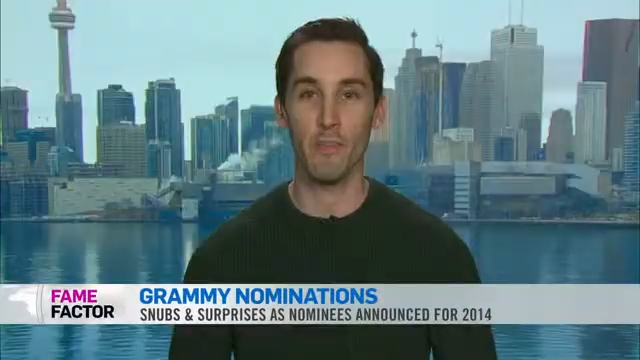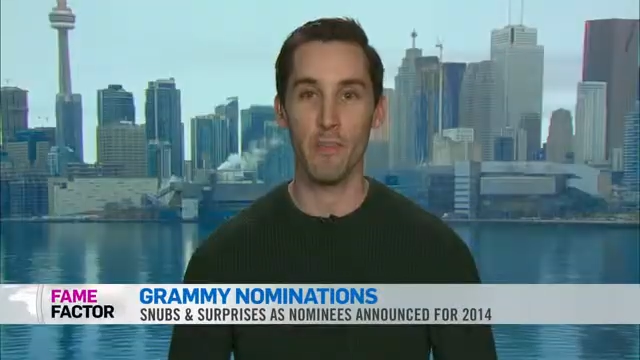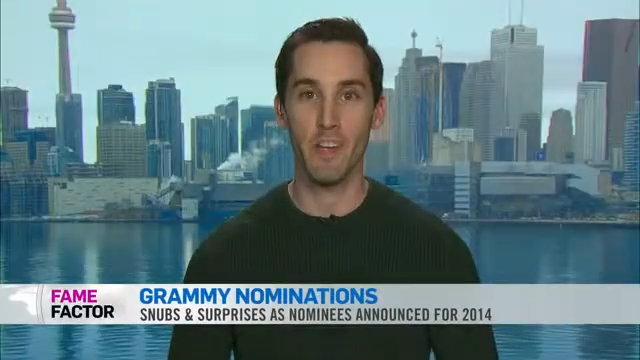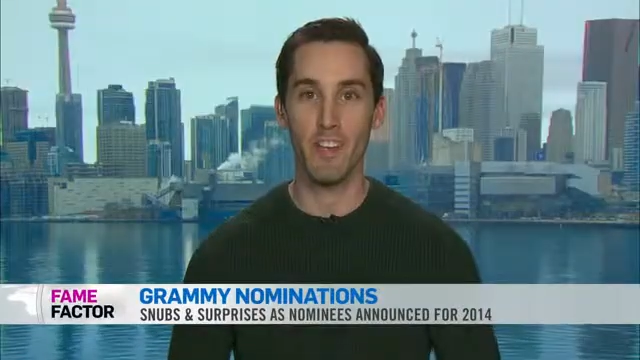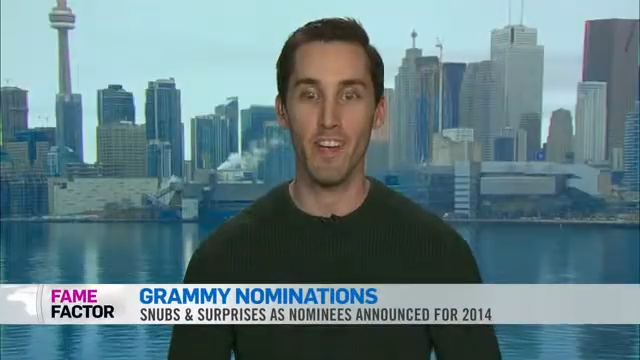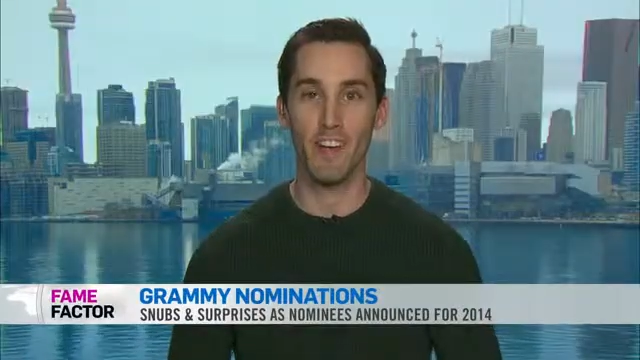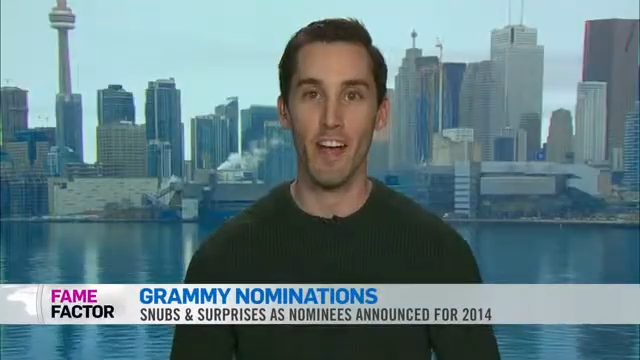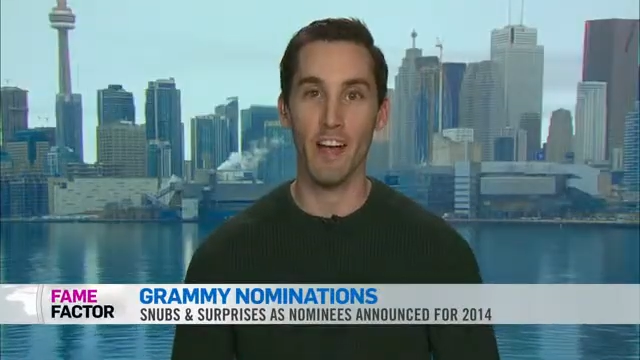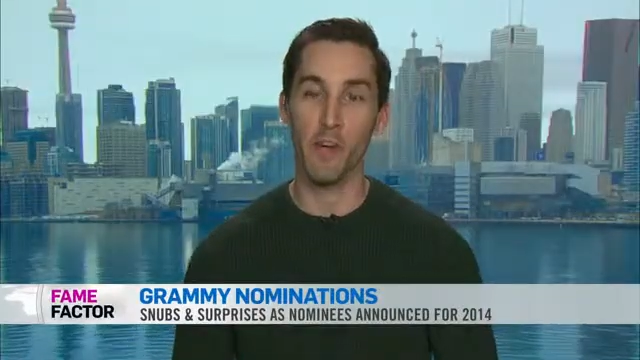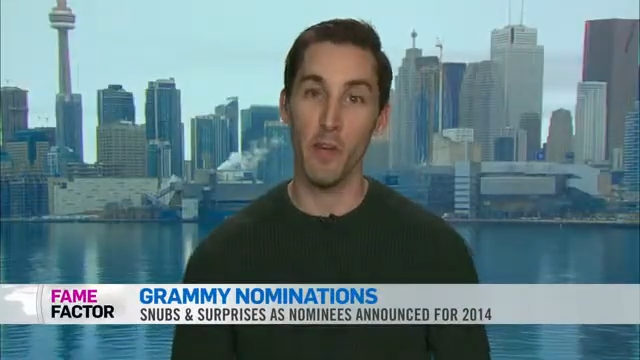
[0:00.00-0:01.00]
to be there.
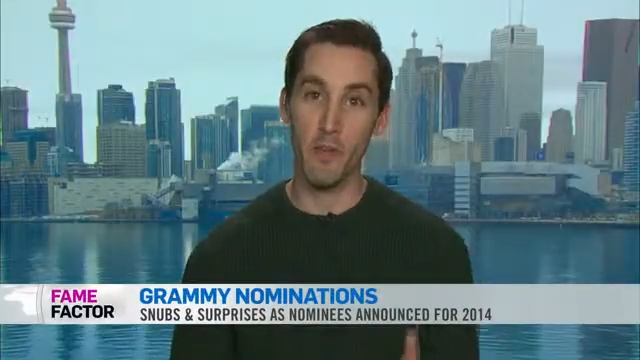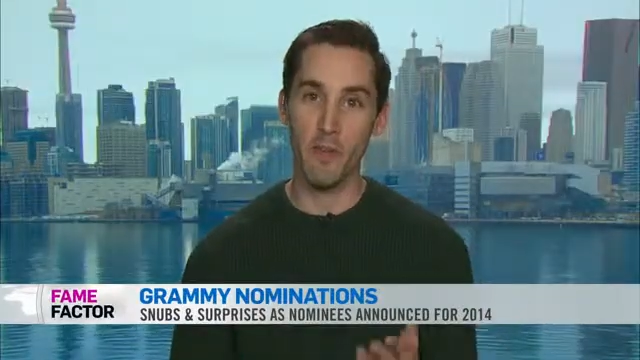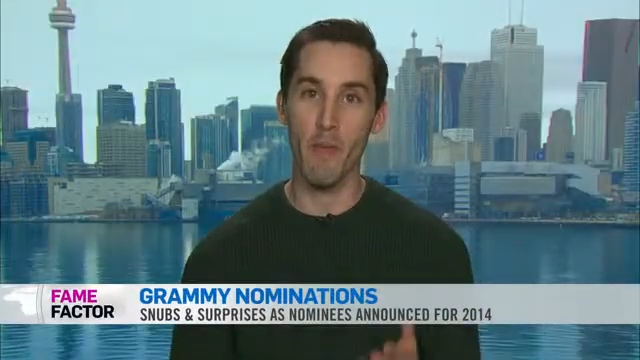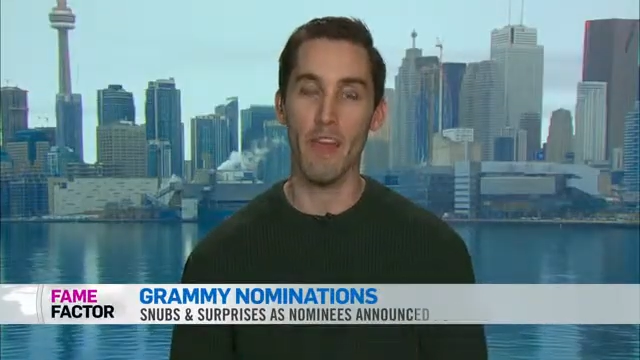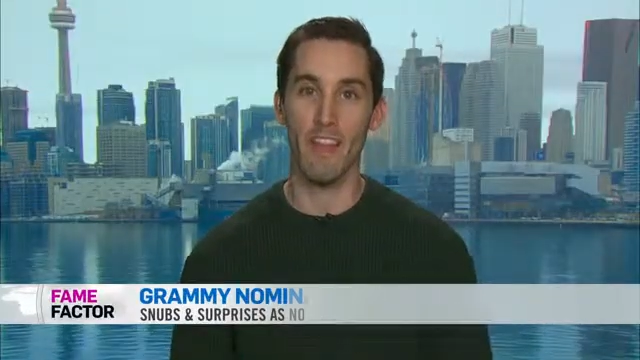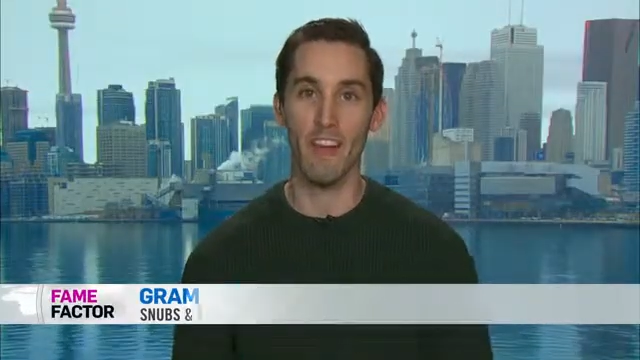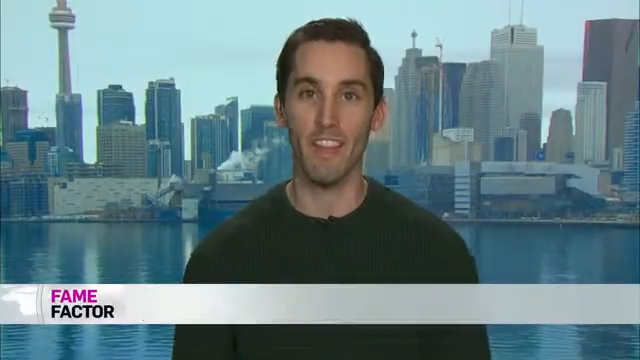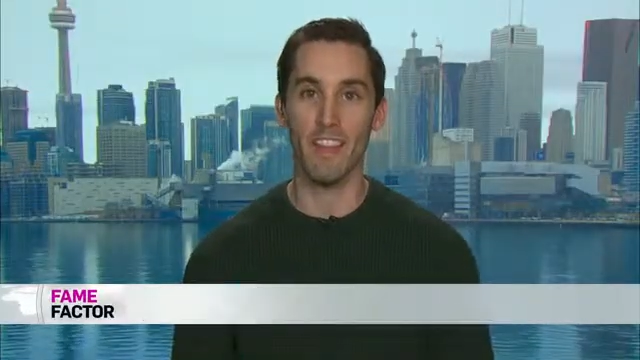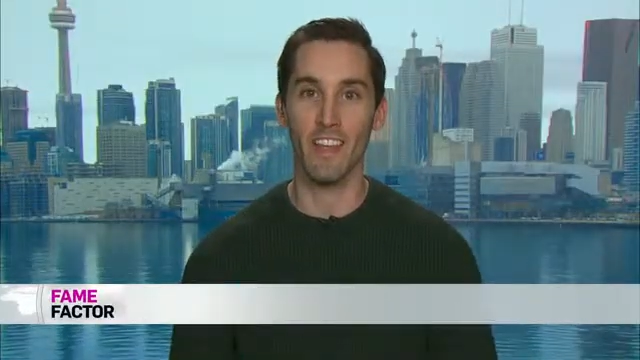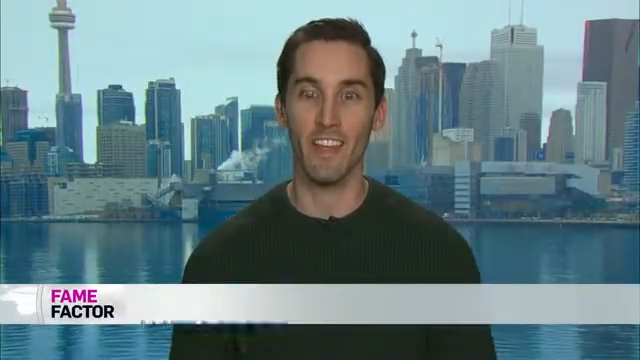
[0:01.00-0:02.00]
I agree with Megan.
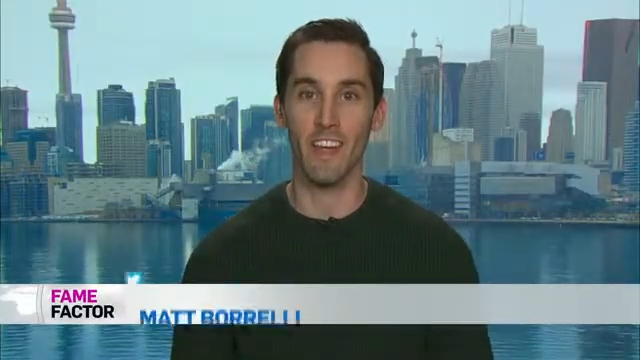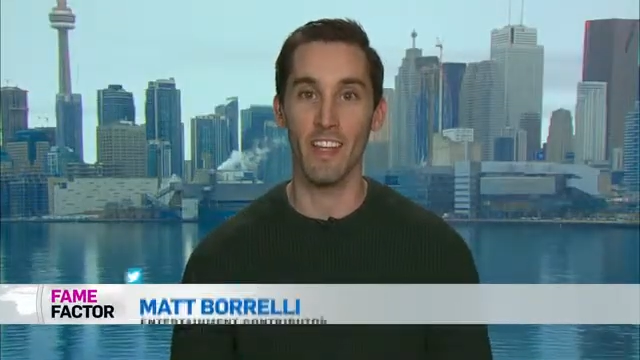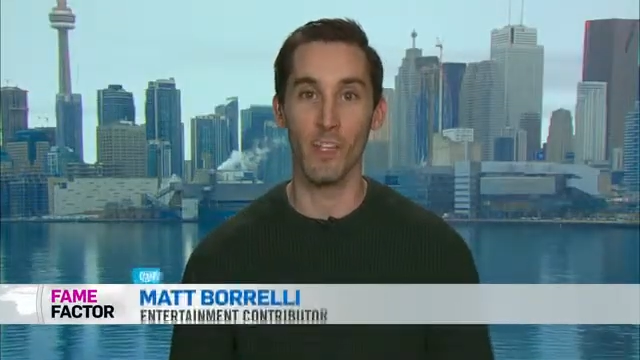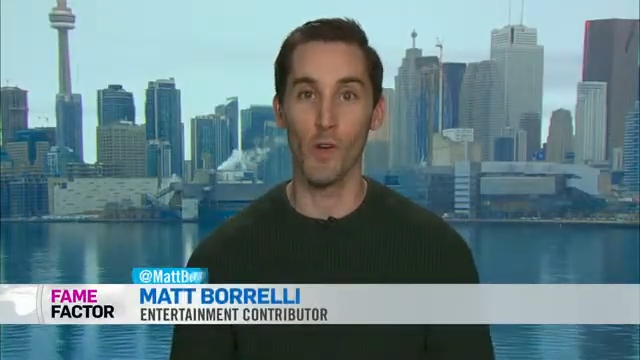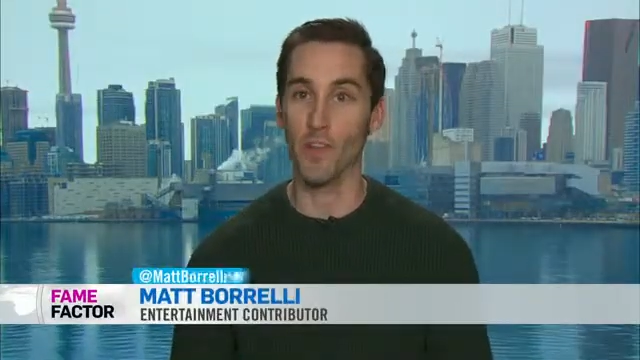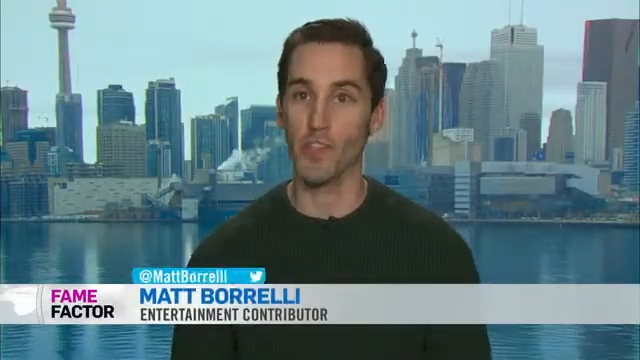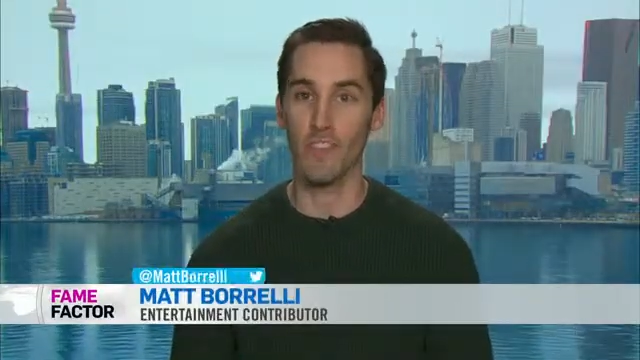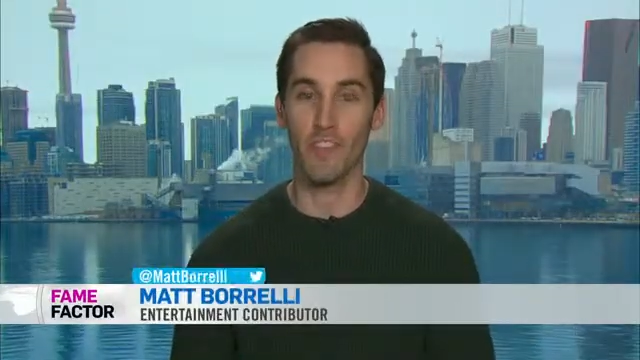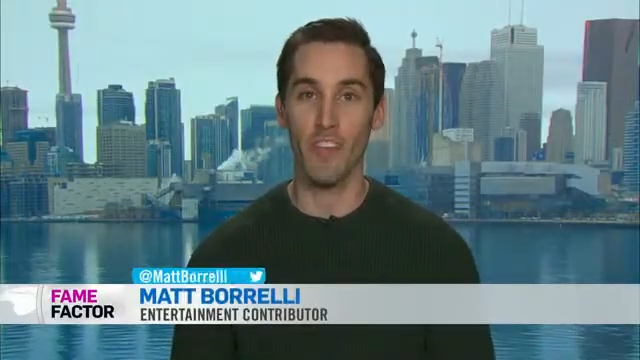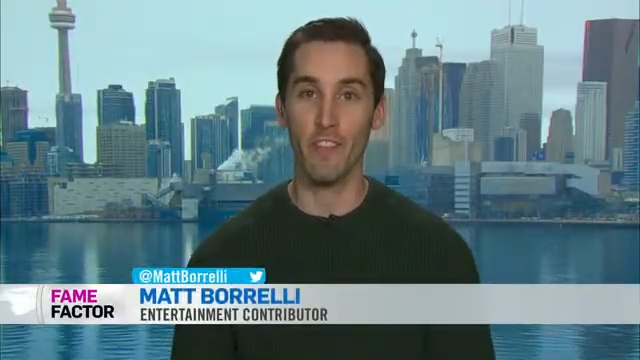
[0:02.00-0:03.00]
I think Lorde should
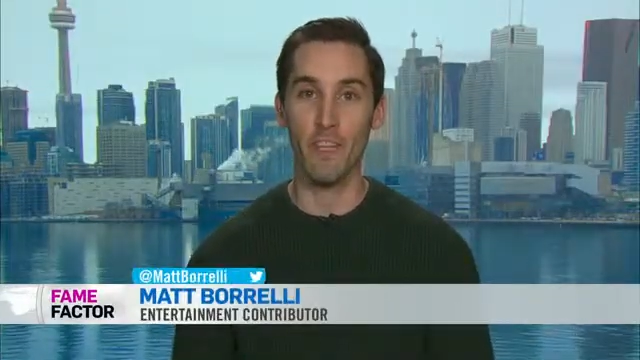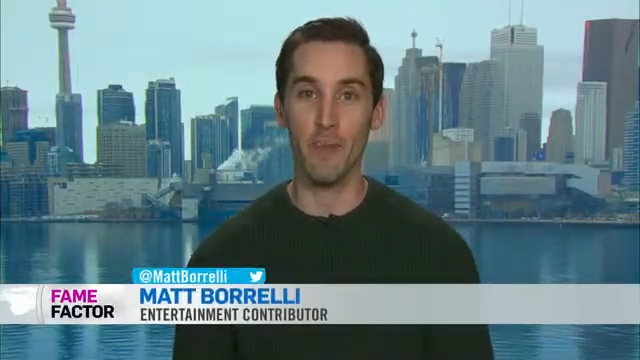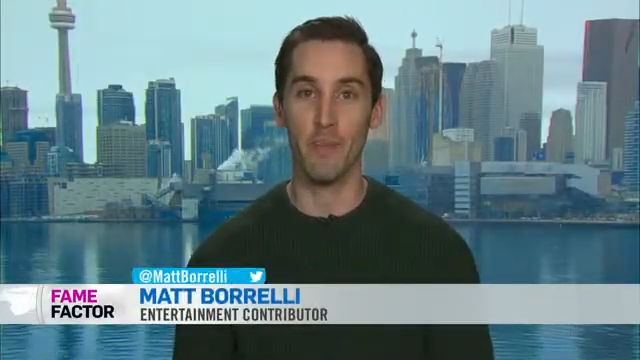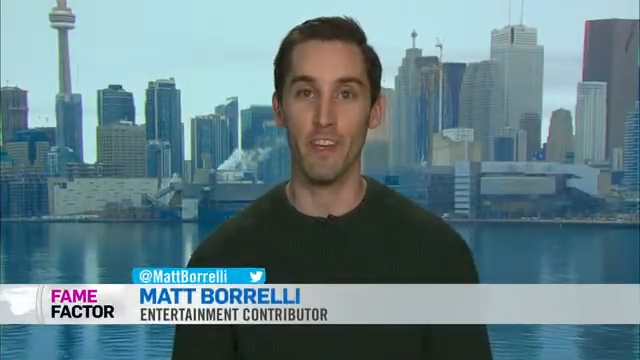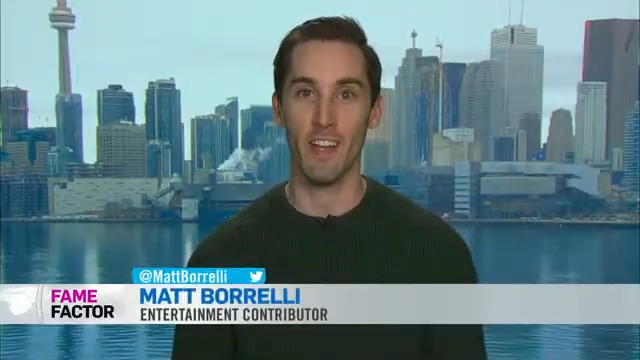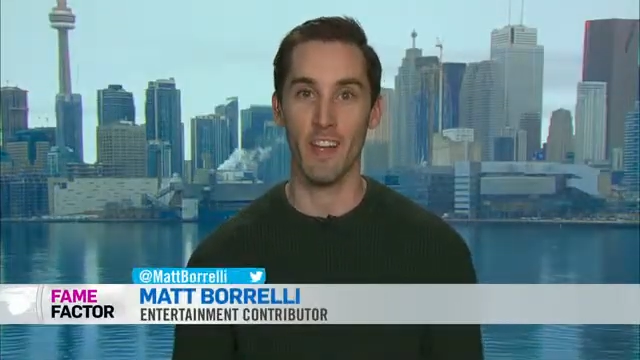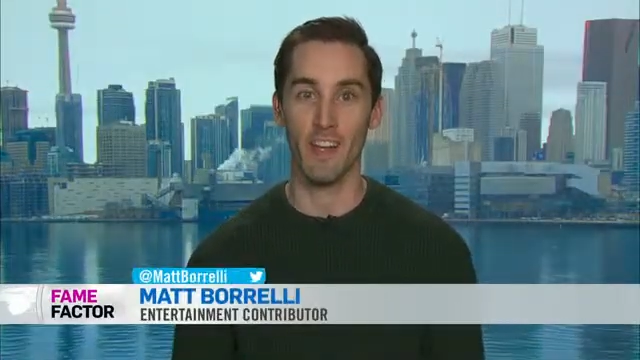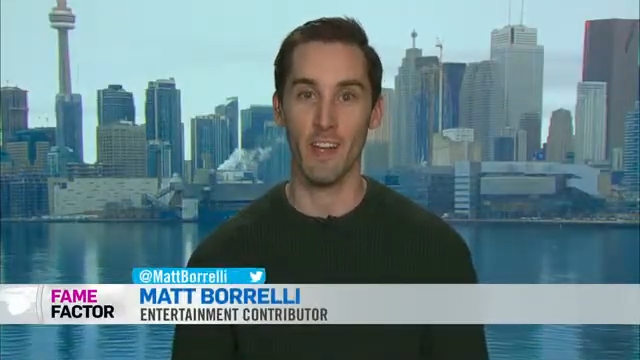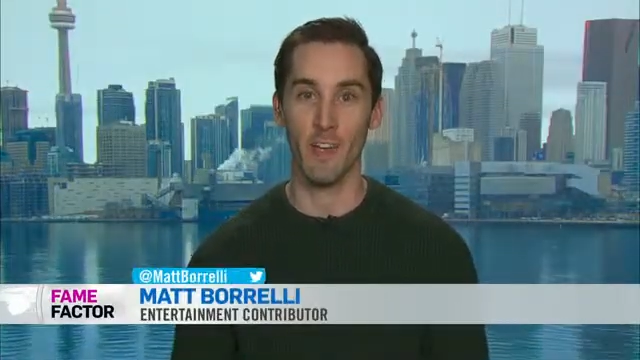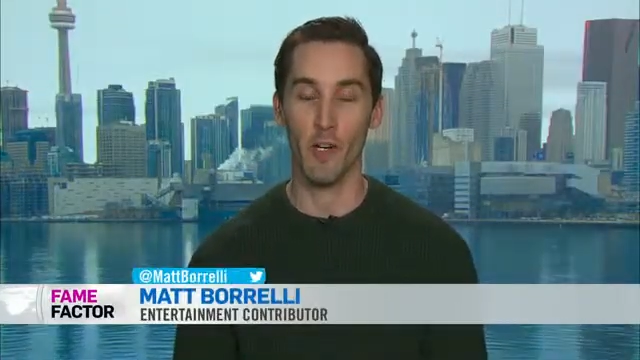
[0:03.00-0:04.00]
have definitely been in there.